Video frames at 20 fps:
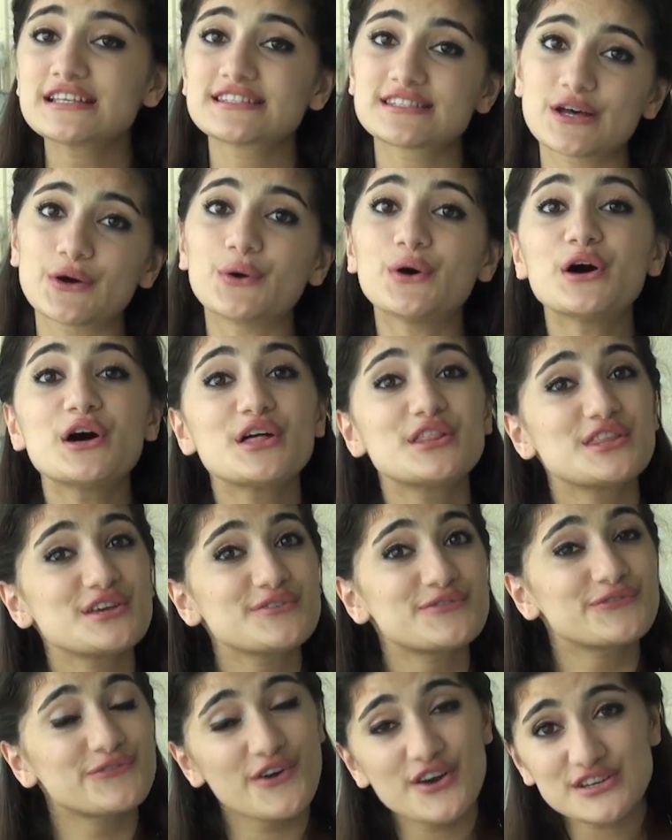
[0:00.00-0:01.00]
so, the
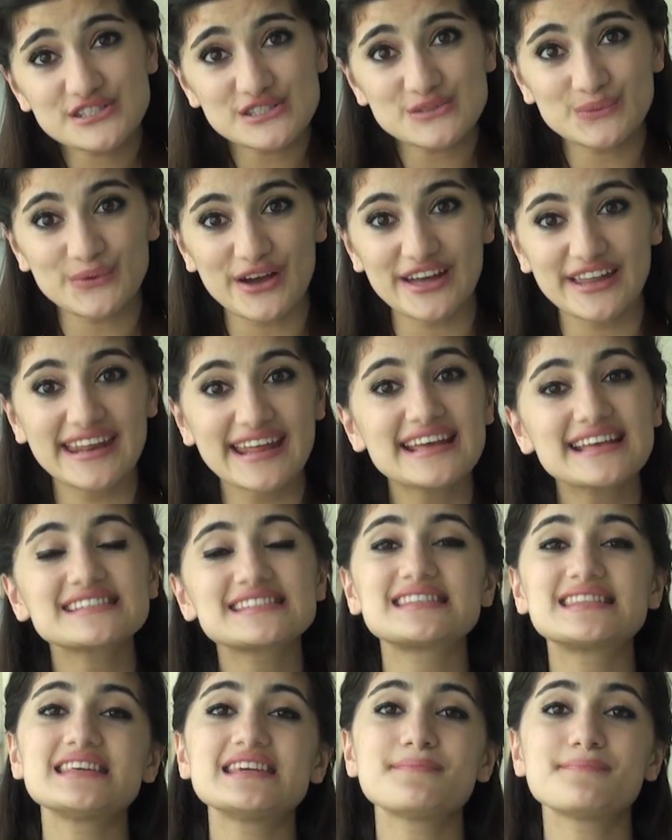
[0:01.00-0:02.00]
first one is
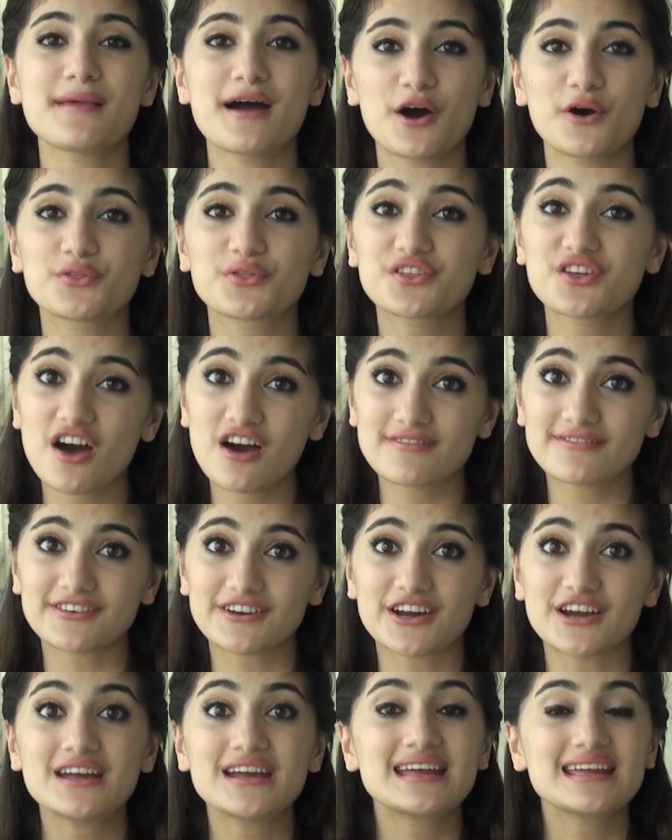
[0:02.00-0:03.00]
the mouth cover.